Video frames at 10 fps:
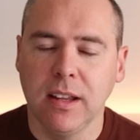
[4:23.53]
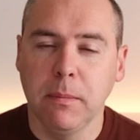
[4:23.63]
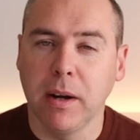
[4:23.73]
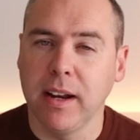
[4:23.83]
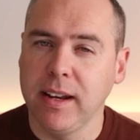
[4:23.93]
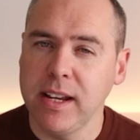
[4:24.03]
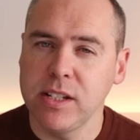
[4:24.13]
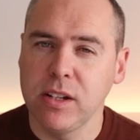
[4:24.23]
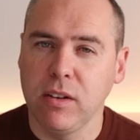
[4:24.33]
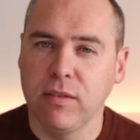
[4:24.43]
But in
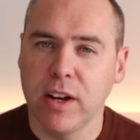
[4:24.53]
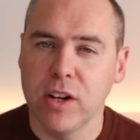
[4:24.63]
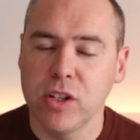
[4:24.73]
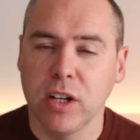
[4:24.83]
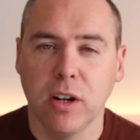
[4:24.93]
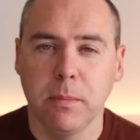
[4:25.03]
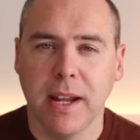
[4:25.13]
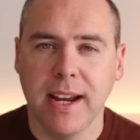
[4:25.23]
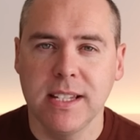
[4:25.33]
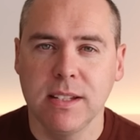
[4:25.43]
this new version and
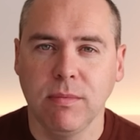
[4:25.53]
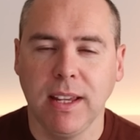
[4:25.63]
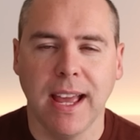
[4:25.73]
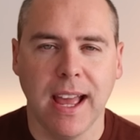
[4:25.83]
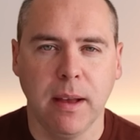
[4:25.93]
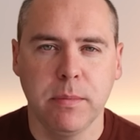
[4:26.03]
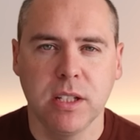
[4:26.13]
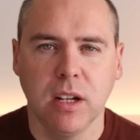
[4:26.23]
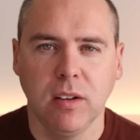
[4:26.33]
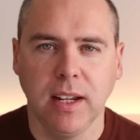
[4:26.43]
update, it
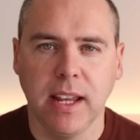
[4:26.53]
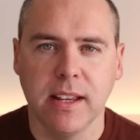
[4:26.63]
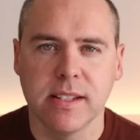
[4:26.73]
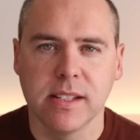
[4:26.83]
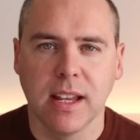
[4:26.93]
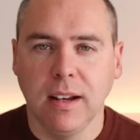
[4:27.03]
absolutely is.